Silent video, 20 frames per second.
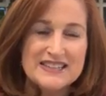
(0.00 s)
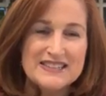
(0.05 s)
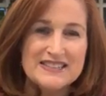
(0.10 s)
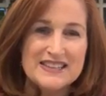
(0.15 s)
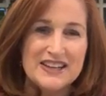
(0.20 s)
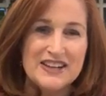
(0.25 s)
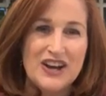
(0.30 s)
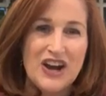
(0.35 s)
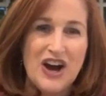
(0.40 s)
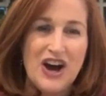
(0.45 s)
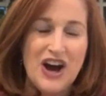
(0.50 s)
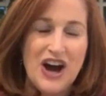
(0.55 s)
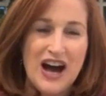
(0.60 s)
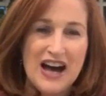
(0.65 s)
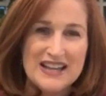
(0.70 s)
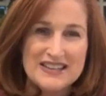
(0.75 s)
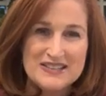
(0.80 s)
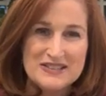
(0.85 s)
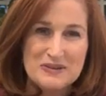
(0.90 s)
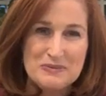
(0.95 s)
it is an
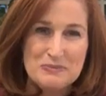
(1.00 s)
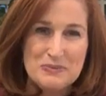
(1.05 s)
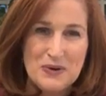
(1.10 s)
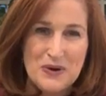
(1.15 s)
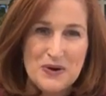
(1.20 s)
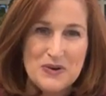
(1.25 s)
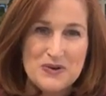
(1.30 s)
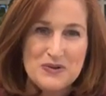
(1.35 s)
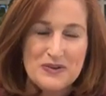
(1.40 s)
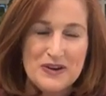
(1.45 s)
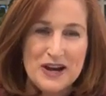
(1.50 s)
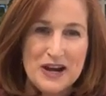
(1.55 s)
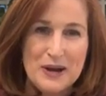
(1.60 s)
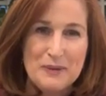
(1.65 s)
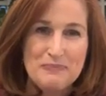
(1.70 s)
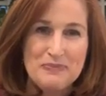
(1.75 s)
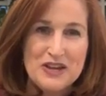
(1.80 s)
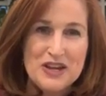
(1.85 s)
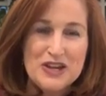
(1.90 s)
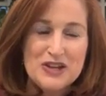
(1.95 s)
awesome
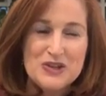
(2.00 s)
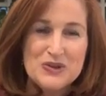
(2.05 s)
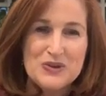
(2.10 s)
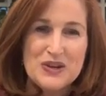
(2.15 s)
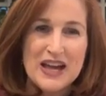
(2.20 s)
program.